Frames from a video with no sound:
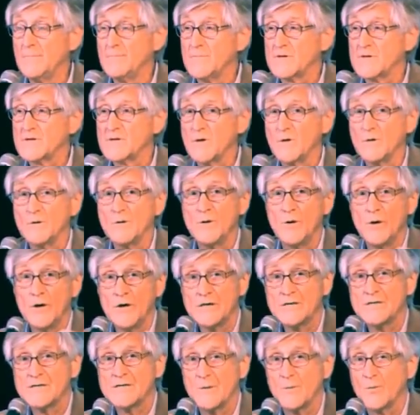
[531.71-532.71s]
So,
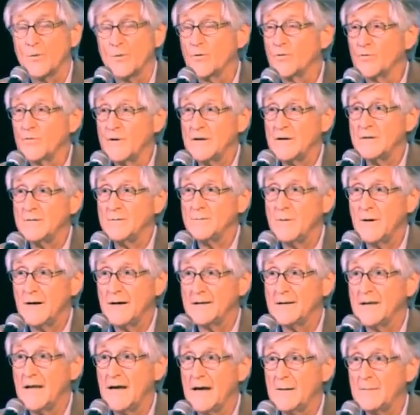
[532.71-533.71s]
laws that were written by
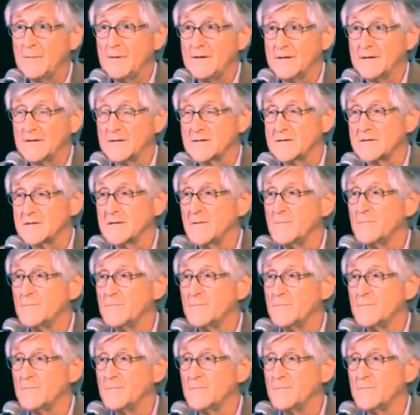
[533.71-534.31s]
lobbyists